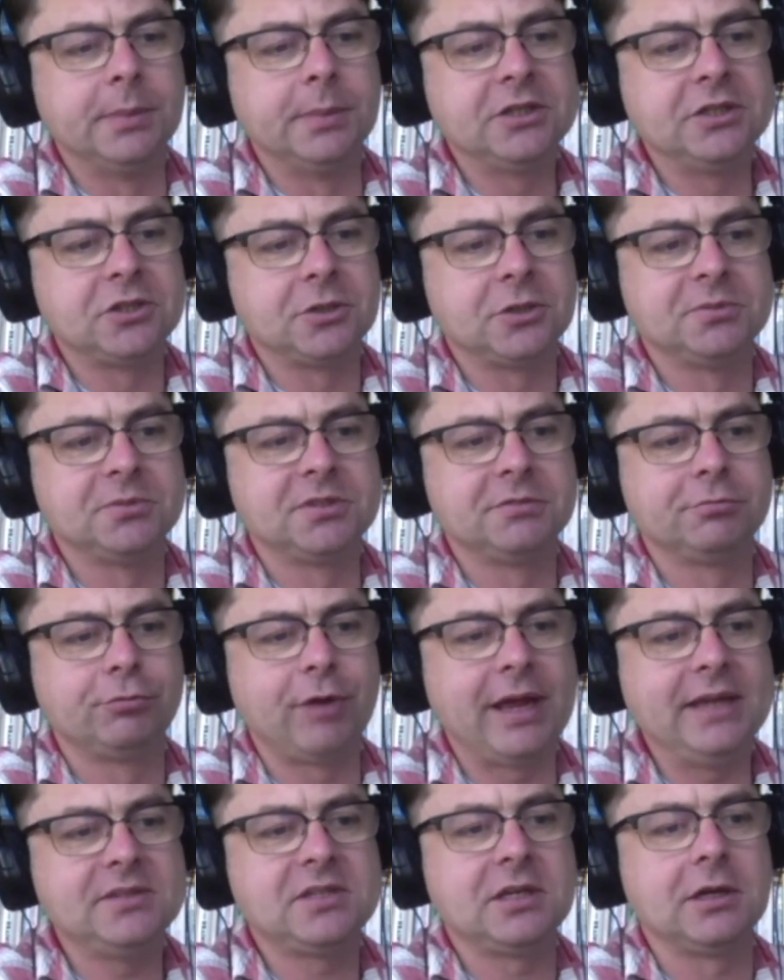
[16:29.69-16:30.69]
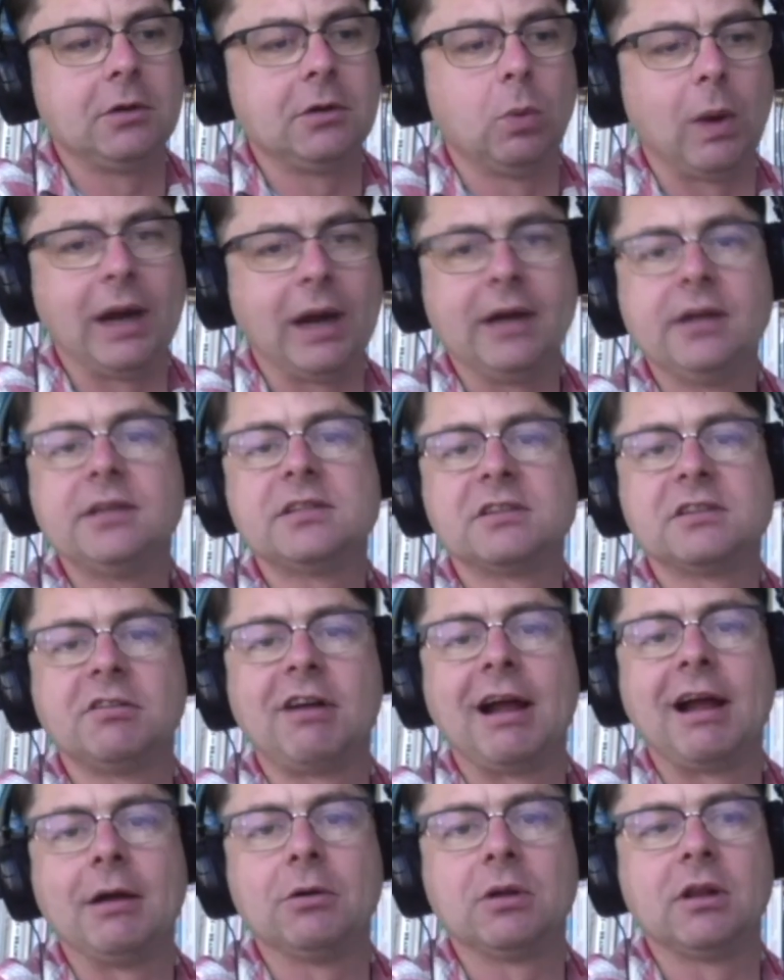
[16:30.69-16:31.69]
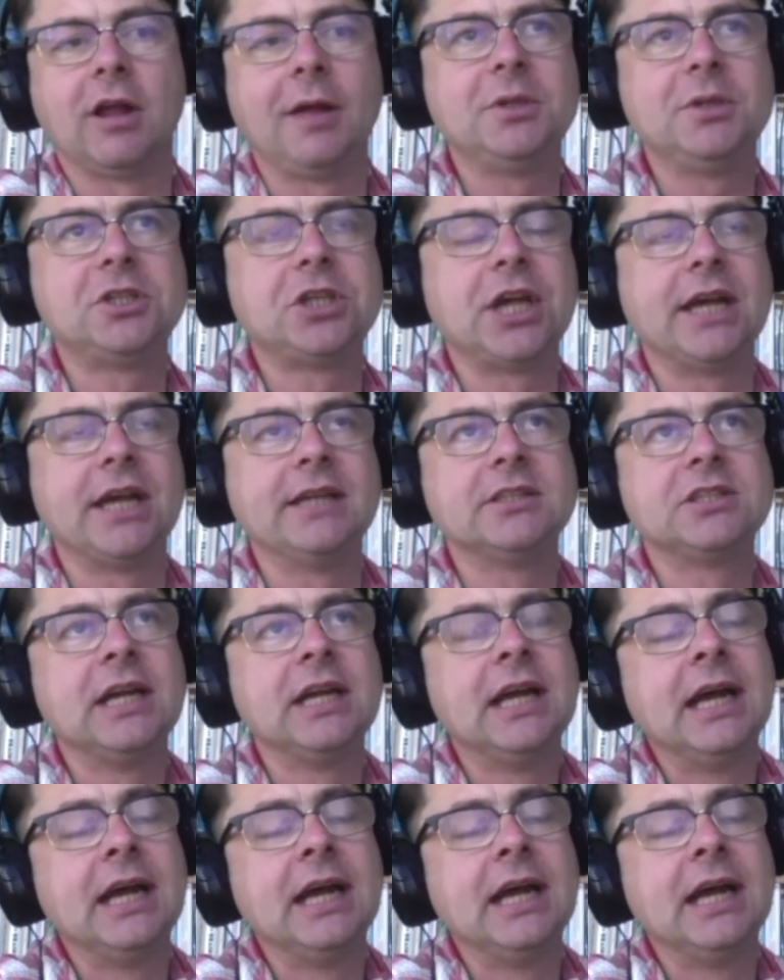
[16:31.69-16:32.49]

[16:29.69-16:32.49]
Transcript: in terms of raising awareness around climate change range.